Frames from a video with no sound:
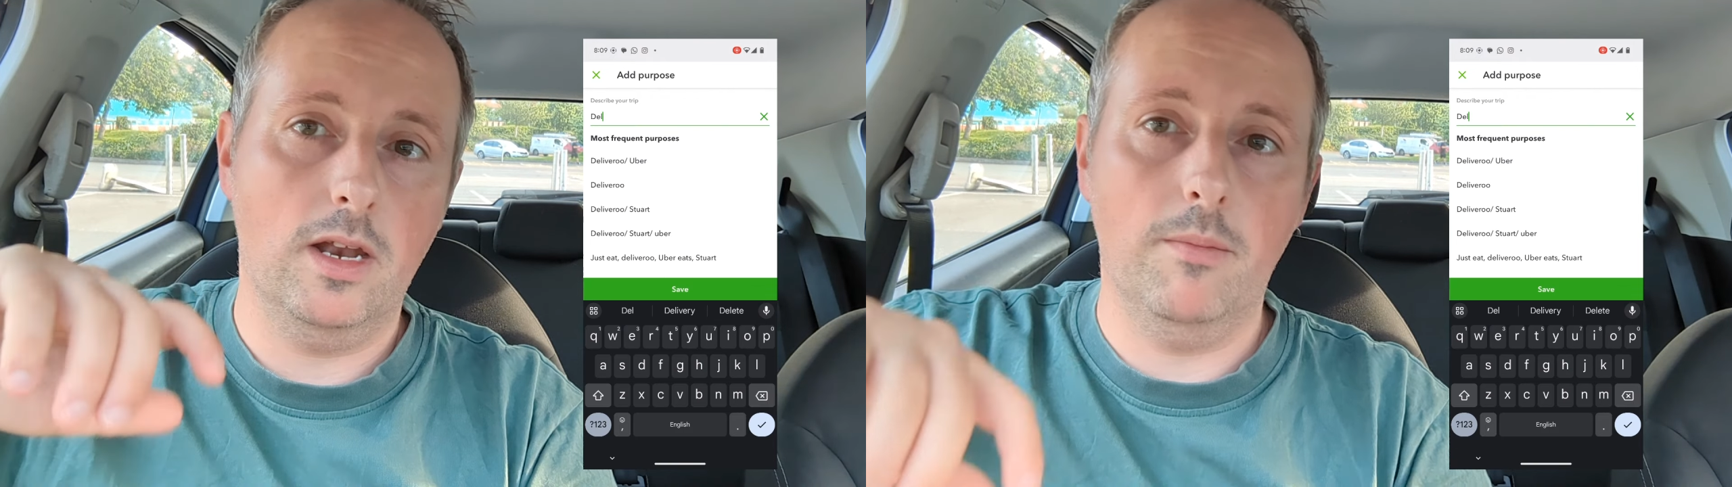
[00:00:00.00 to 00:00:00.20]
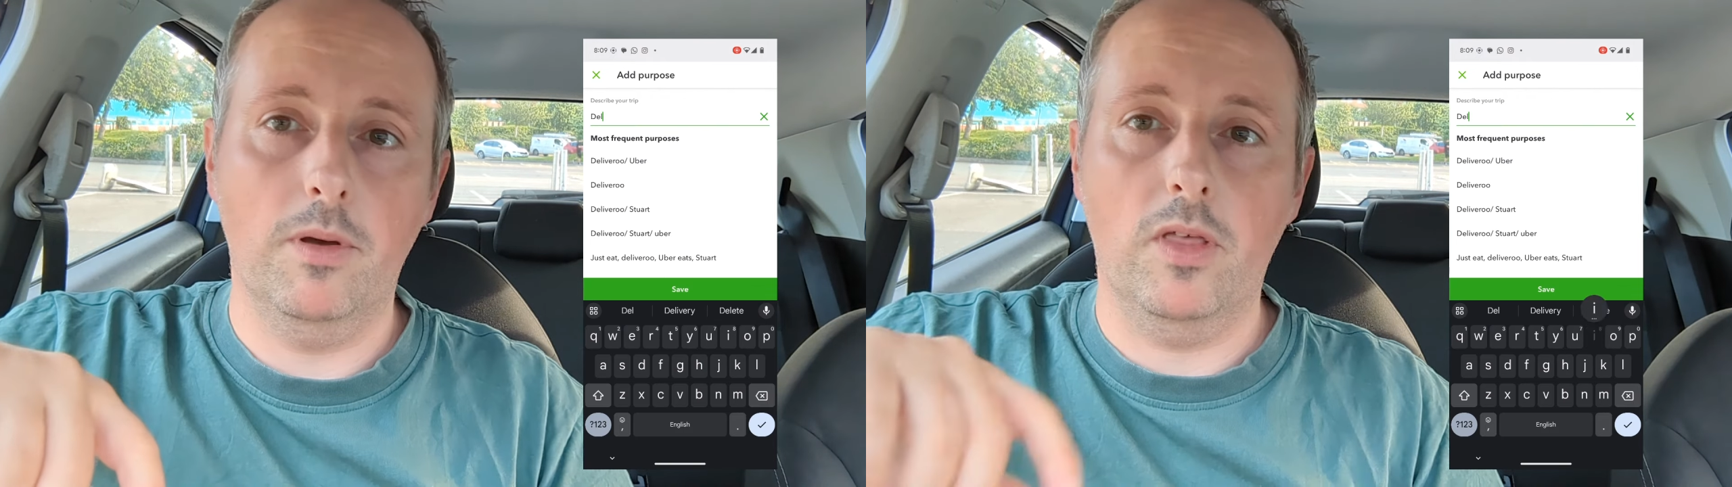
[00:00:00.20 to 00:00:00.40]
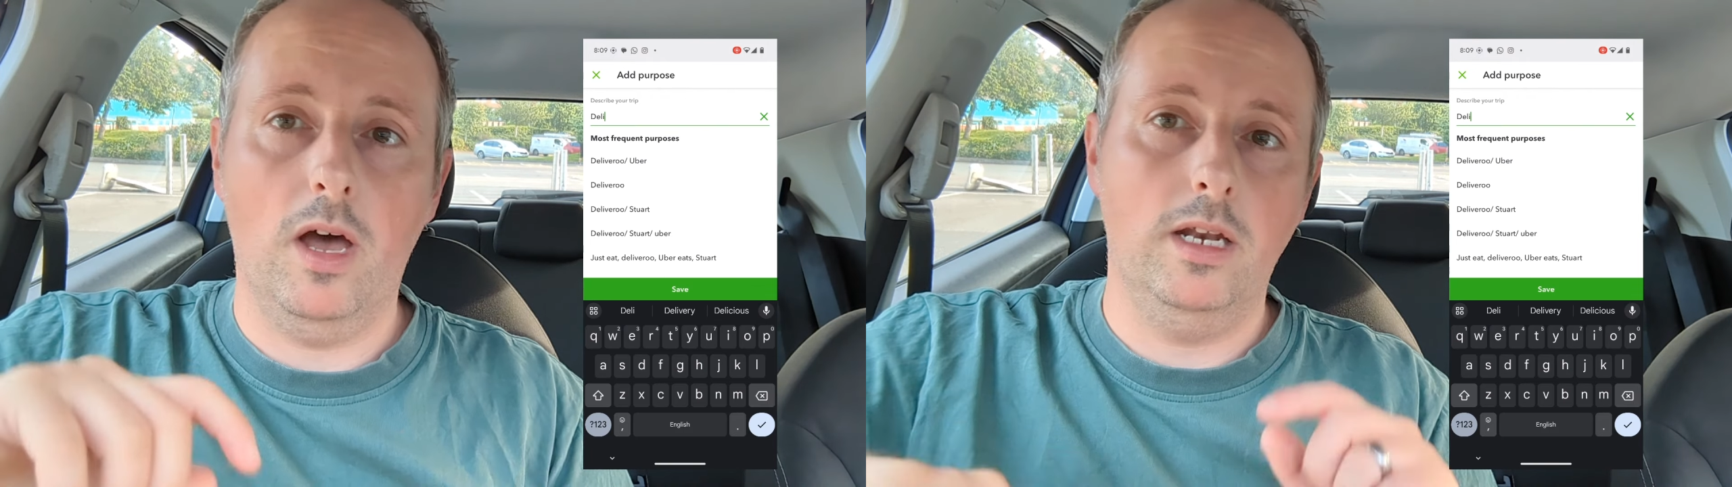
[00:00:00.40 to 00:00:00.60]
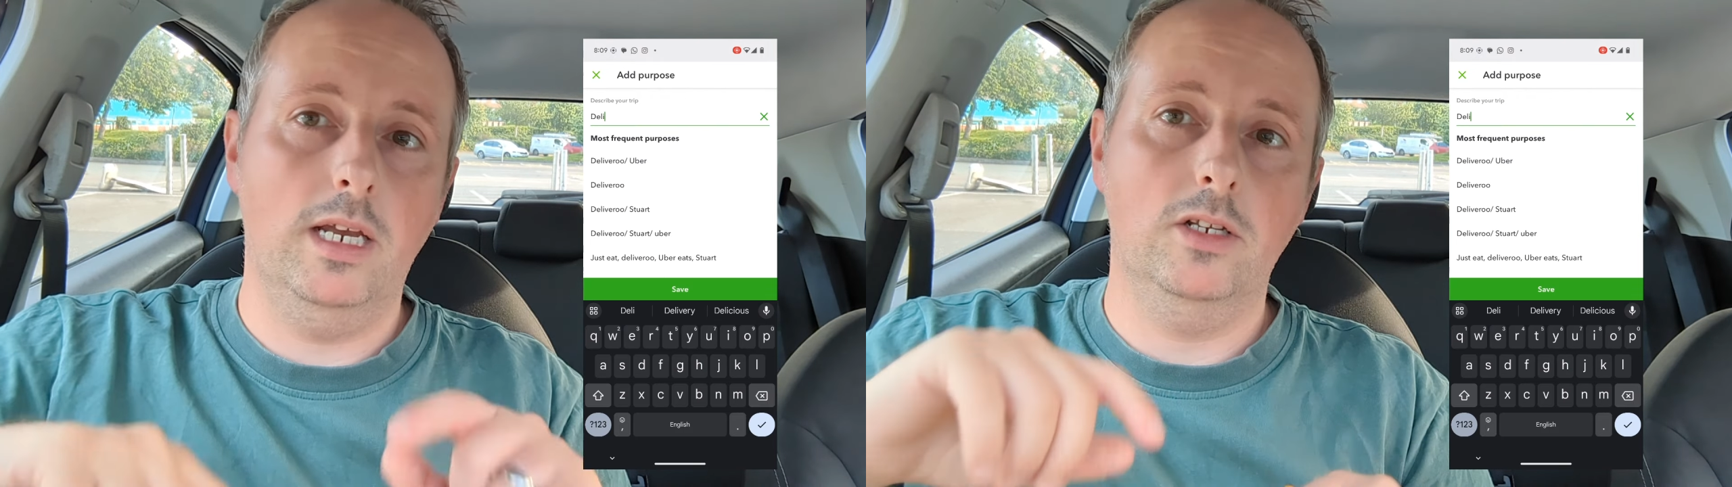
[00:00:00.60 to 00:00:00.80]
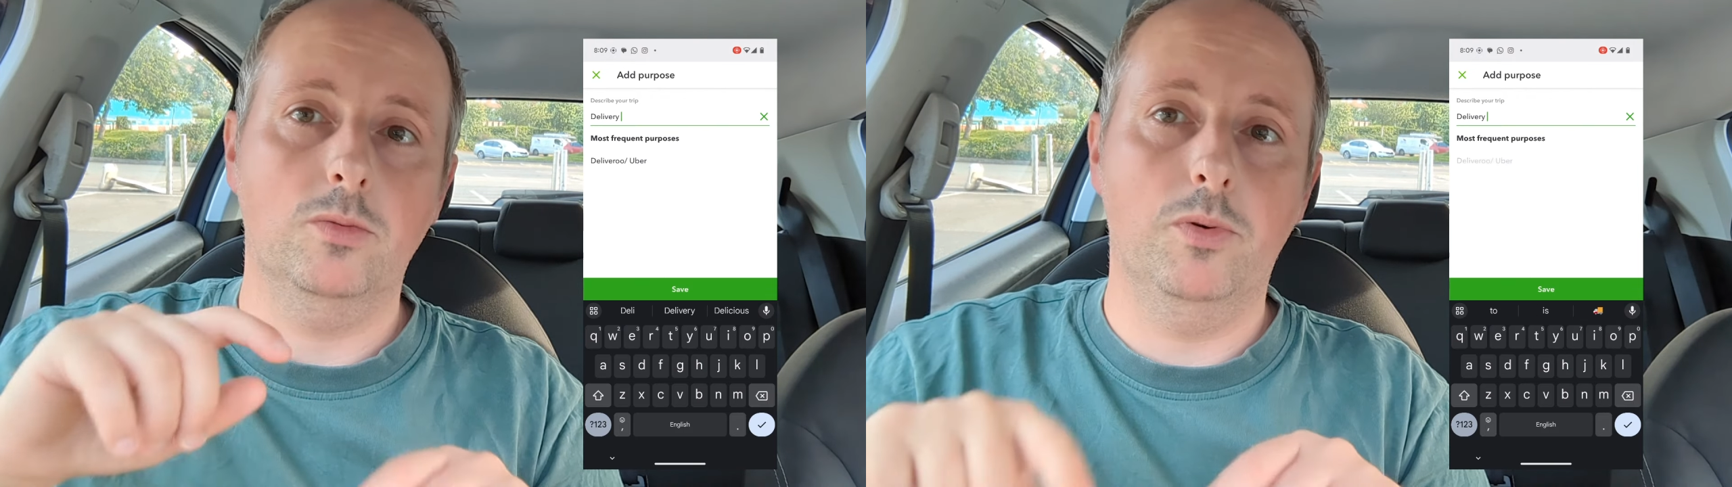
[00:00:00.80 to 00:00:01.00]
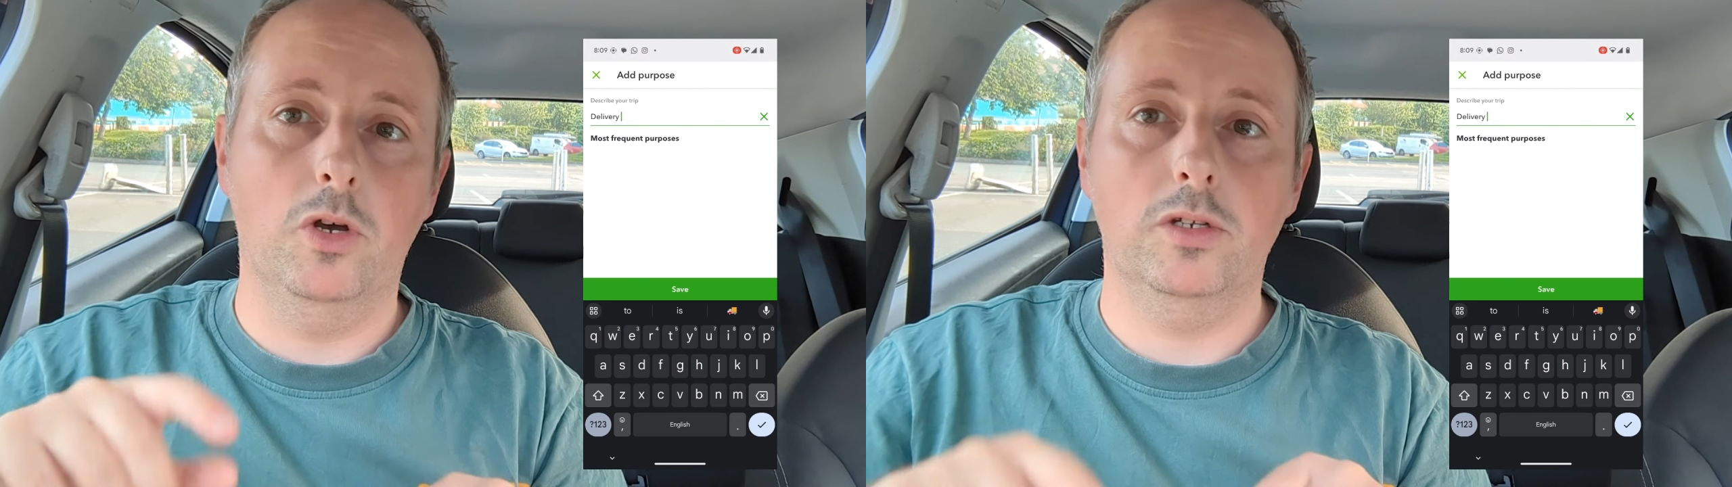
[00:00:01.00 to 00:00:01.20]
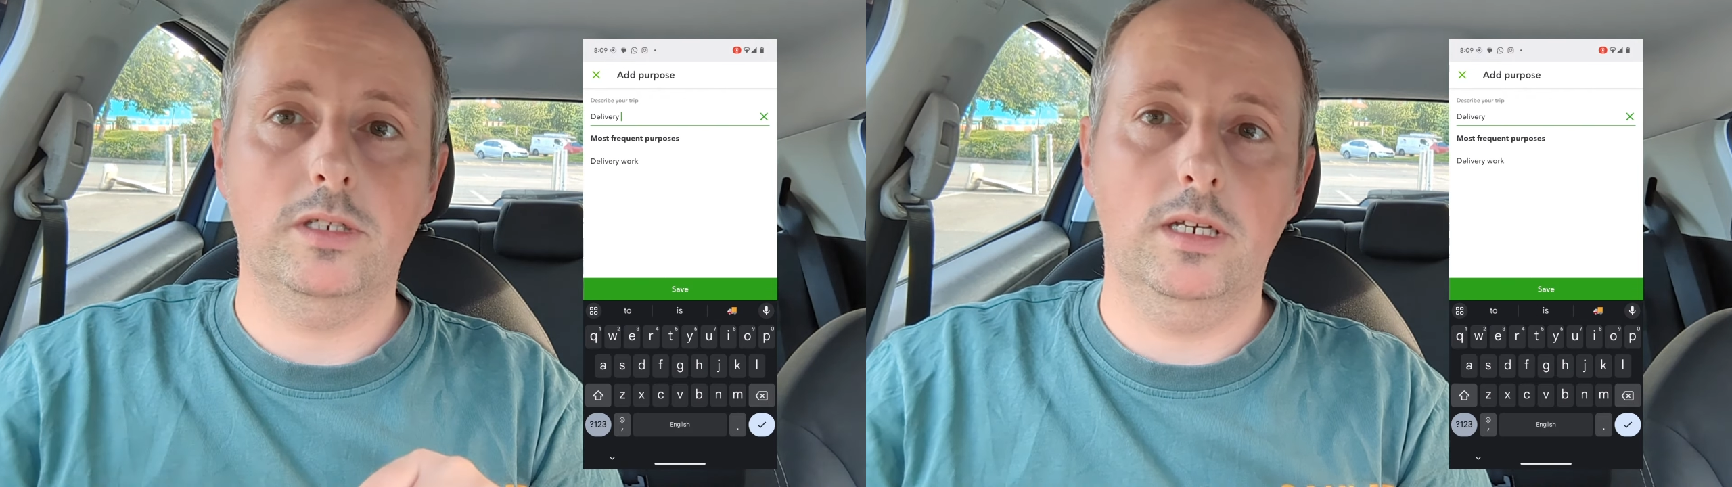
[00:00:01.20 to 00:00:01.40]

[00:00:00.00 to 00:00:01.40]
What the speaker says: number that I need to put